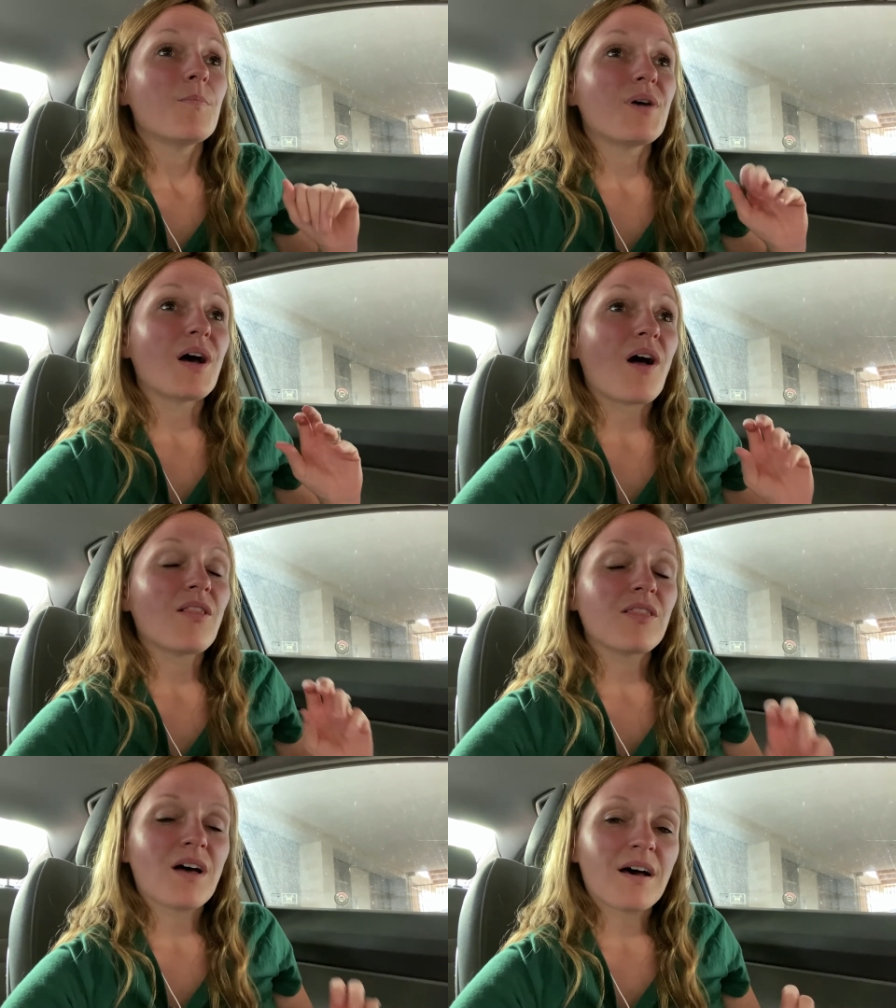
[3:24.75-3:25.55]
but a
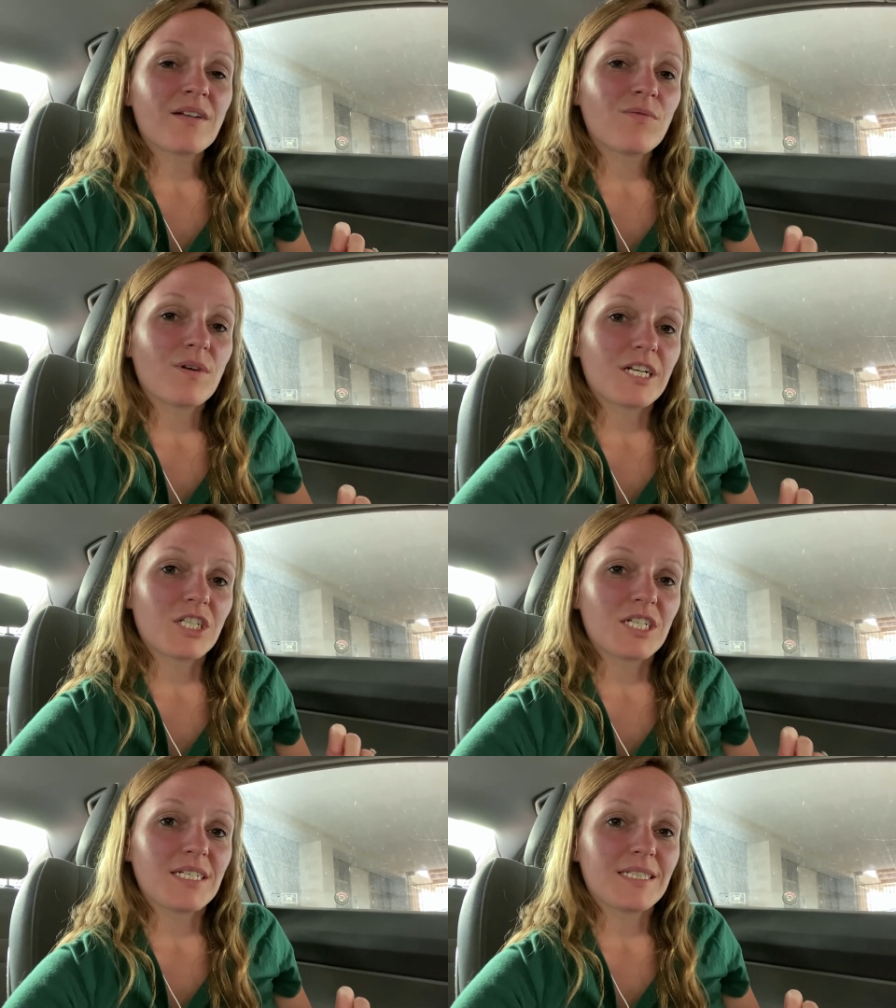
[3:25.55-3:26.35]
lot of what
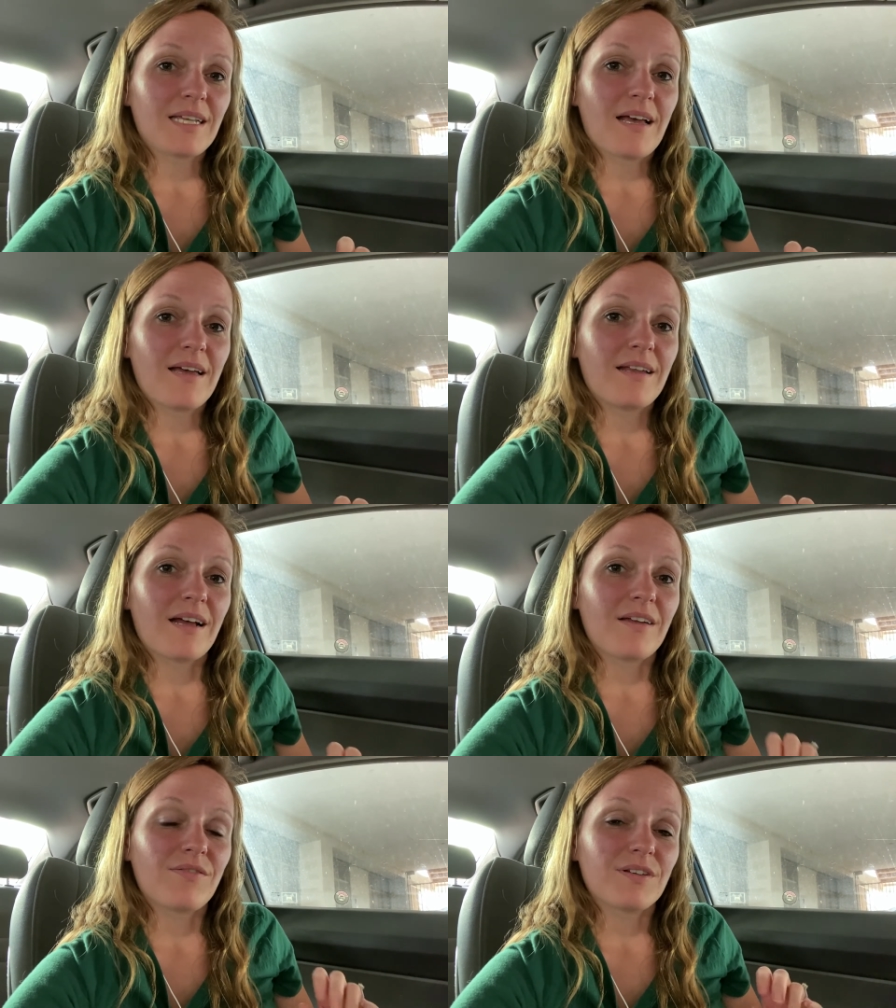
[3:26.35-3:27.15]
she said
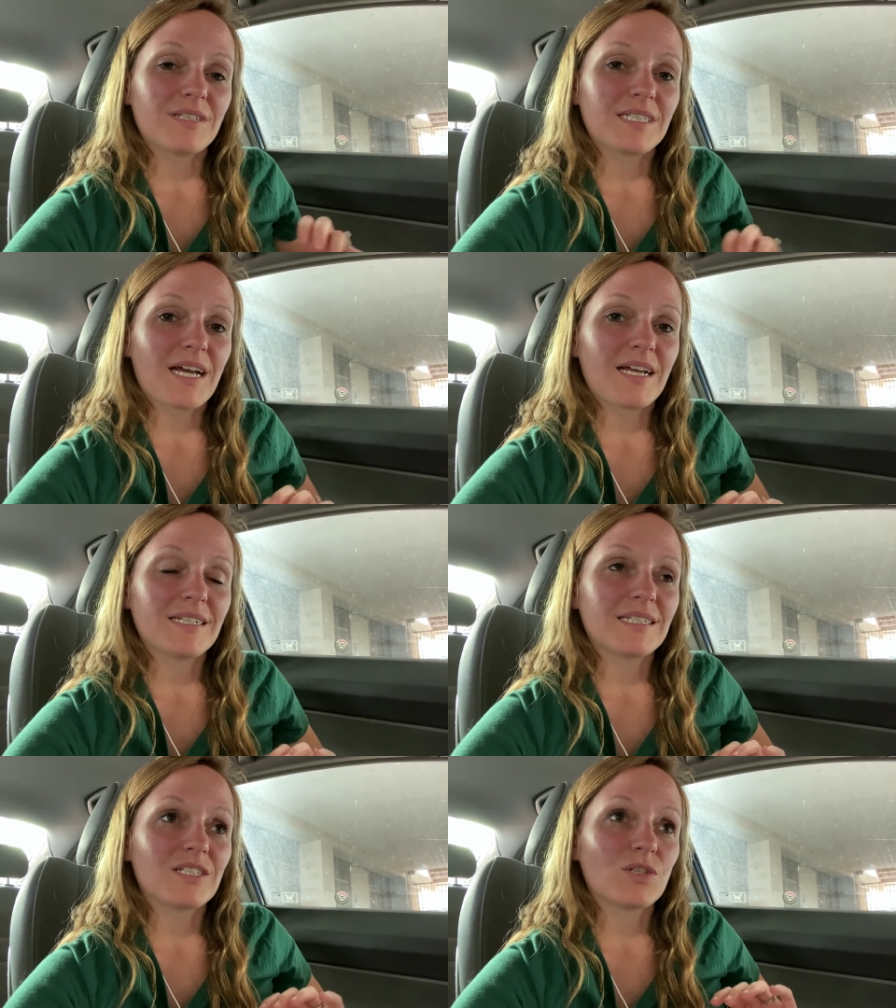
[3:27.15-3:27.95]
I feels
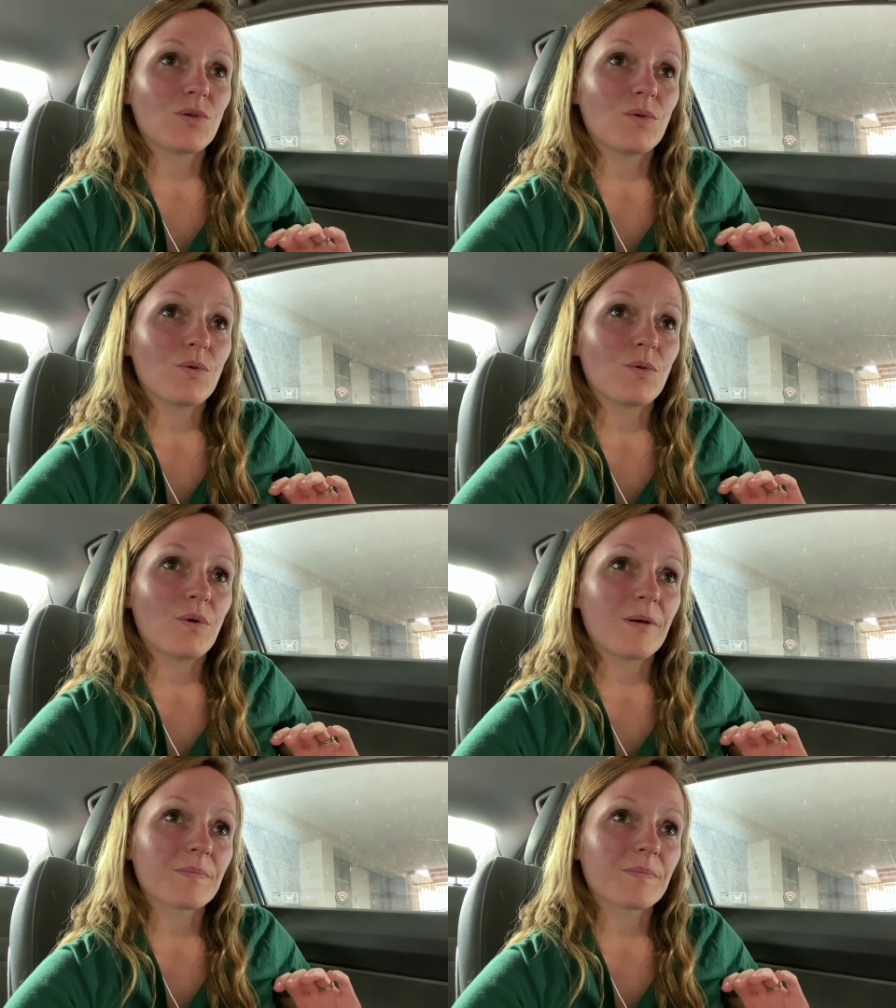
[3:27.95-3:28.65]
ties into